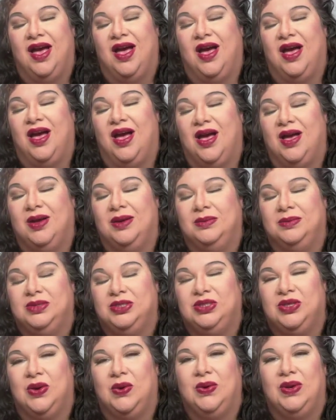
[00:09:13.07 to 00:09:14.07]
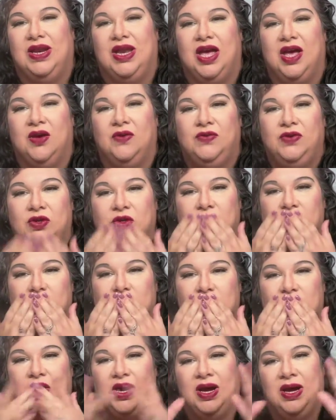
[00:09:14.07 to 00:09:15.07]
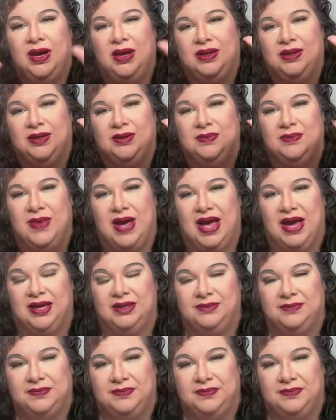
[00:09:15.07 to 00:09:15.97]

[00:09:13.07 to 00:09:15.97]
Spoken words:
So love you. Bye.